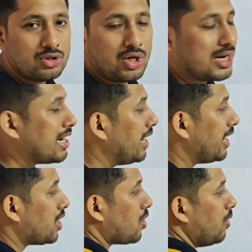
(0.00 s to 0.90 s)
So the
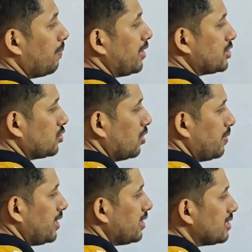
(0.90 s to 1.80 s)
correct combination will
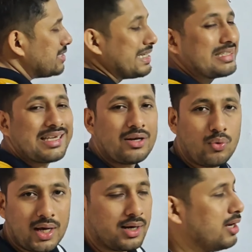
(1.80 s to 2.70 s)
be 6 and
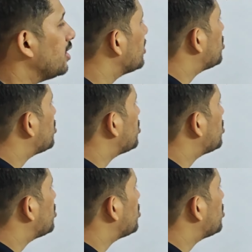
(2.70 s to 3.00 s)
1.